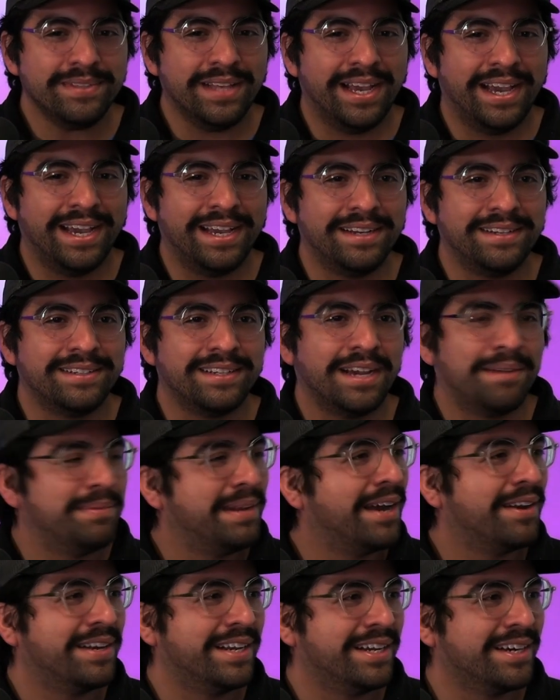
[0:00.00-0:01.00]
I'd come
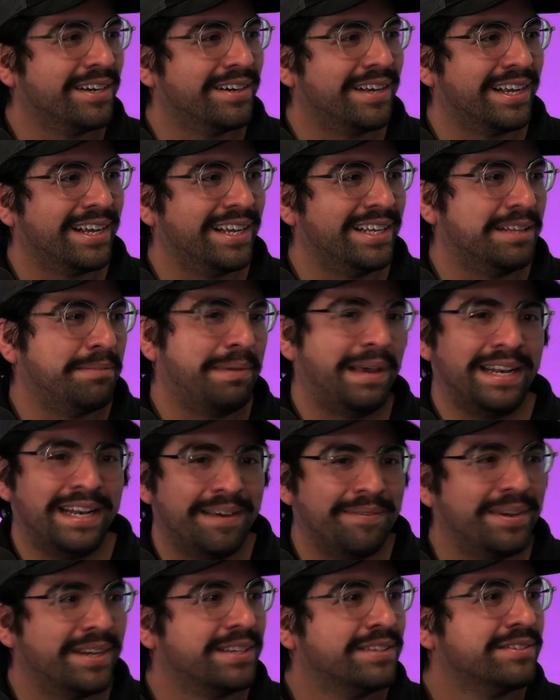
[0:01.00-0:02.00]
down here like in the
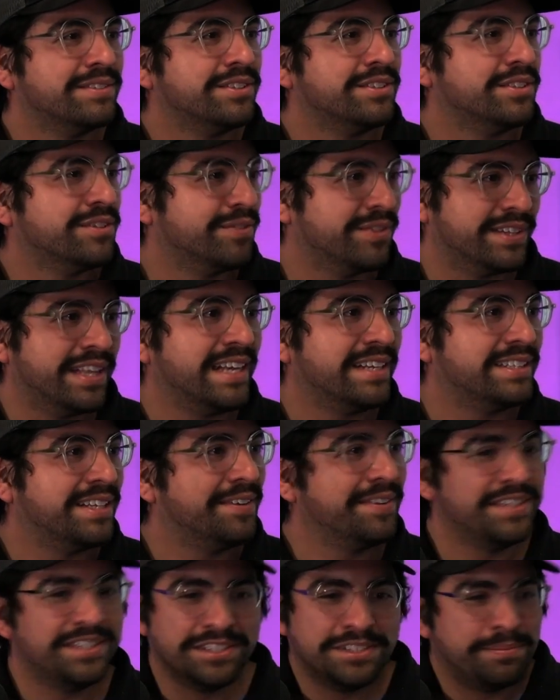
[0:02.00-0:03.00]
pandemic just for
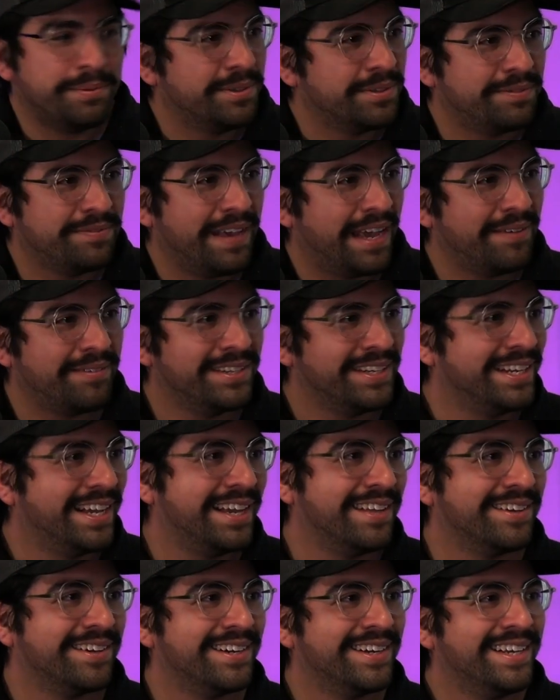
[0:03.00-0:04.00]
Thanksgiving, just to be with family
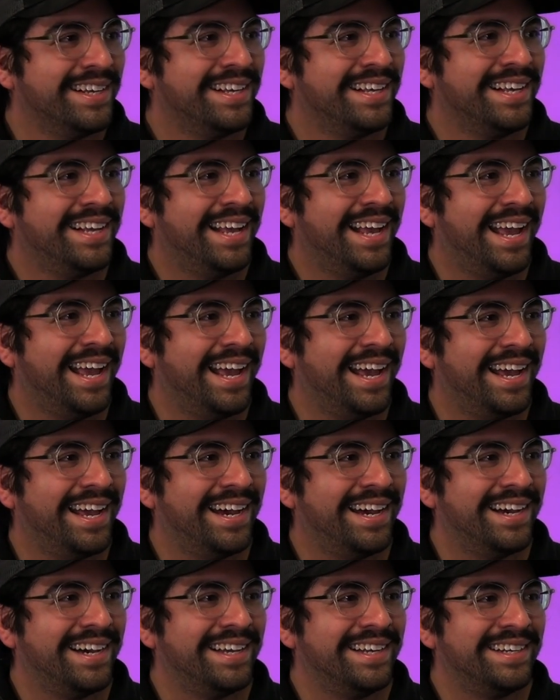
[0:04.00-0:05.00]
together.
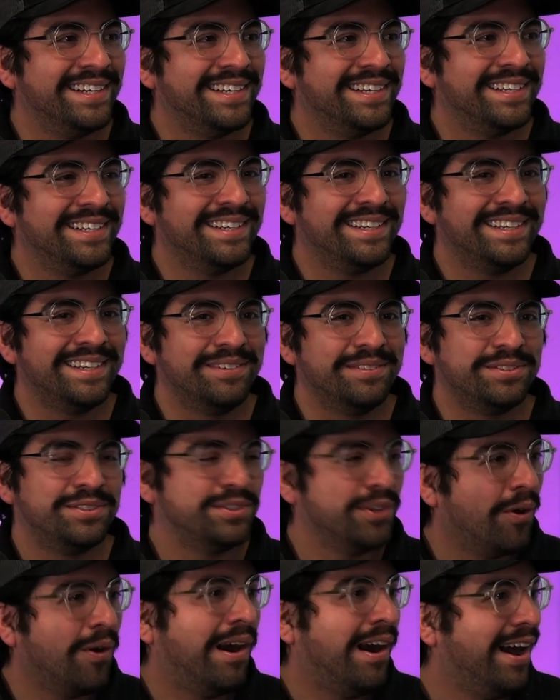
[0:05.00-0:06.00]
And it was
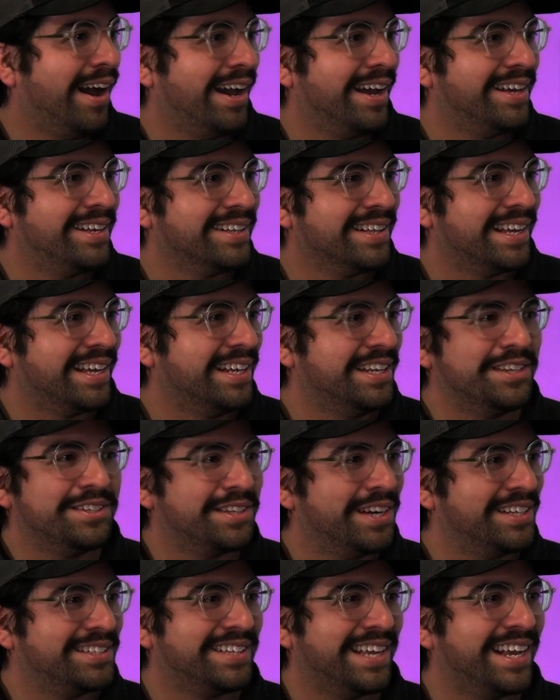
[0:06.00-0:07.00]
so hot. Like in
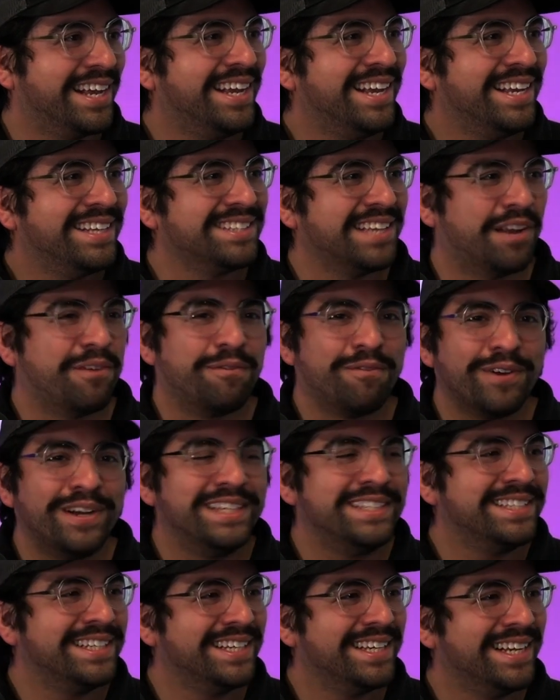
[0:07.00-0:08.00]
Utah, it's like
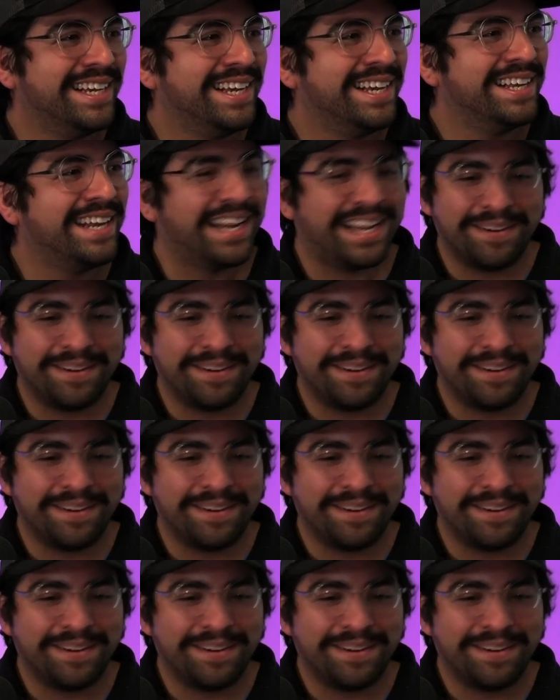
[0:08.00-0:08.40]
freezing. And